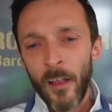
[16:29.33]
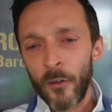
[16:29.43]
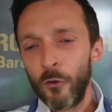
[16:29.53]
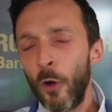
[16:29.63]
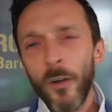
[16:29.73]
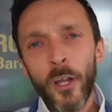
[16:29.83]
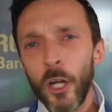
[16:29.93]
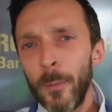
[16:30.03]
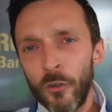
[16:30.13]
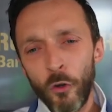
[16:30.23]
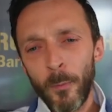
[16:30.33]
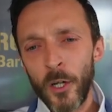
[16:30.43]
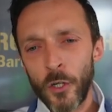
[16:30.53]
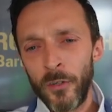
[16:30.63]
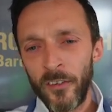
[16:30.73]
there's not really going to be too
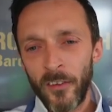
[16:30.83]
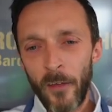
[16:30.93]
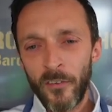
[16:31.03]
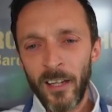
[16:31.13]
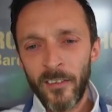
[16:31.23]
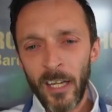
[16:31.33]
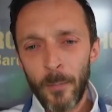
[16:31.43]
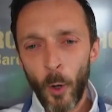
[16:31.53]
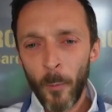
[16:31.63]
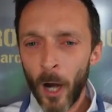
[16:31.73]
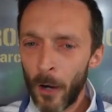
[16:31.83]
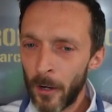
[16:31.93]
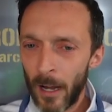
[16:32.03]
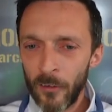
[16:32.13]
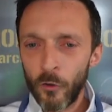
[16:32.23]
much on this left-hand side.
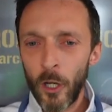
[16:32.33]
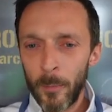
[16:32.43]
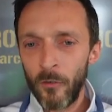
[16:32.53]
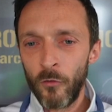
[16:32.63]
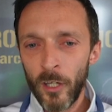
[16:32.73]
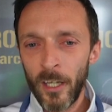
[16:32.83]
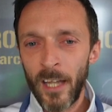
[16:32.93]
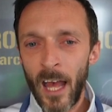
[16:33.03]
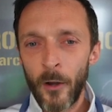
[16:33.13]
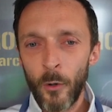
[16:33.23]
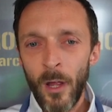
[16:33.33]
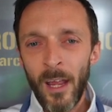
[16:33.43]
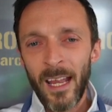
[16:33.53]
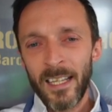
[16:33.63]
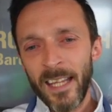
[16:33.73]
Baumgartner is going to be really narrow,
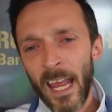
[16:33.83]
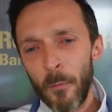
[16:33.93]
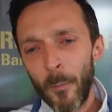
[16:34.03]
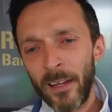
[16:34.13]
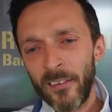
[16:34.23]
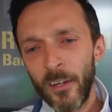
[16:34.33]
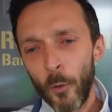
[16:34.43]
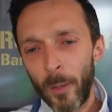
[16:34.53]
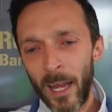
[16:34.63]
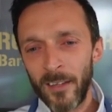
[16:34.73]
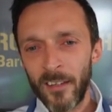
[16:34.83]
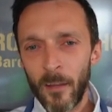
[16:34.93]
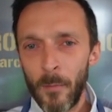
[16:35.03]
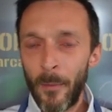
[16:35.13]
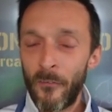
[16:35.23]
and yeah, we might see
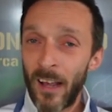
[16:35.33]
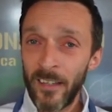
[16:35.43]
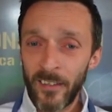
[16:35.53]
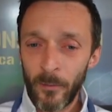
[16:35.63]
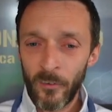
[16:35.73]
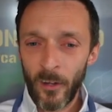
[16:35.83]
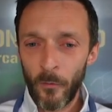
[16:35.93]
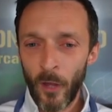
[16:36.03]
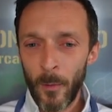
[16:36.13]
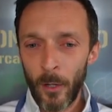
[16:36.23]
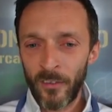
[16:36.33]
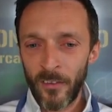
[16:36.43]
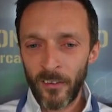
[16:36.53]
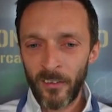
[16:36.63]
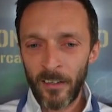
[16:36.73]
Openda maybe fancy himself coming out to
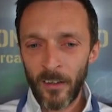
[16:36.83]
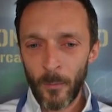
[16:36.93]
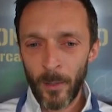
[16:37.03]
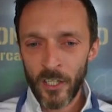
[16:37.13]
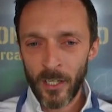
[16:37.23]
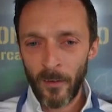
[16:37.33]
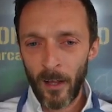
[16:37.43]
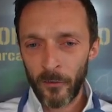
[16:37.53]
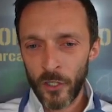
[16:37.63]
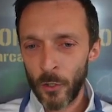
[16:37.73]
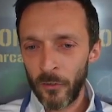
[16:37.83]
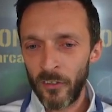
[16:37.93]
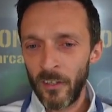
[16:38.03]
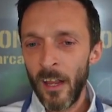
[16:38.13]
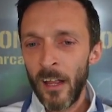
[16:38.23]
this side of the pitch if Alistair
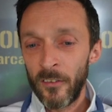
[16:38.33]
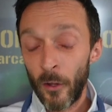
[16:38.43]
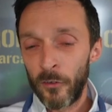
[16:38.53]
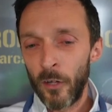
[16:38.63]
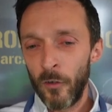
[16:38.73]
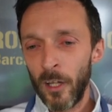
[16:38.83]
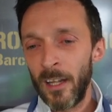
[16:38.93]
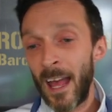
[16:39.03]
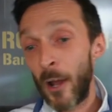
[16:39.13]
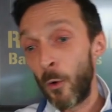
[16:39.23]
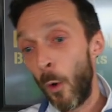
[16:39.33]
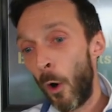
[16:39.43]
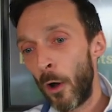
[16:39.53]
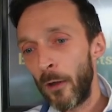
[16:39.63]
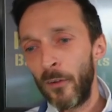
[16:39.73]
Johnson does get really narrow,
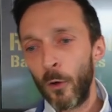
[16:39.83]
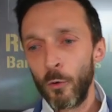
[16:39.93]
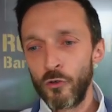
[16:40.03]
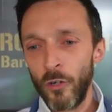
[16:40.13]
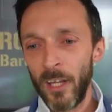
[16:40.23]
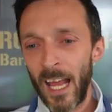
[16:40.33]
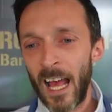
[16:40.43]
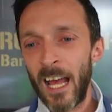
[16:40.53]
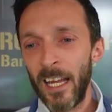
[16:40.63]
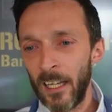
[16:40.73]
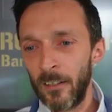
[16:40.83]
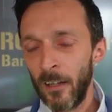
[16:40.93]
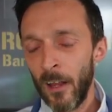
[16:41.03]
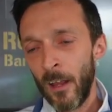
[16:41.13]
or if he goes really high and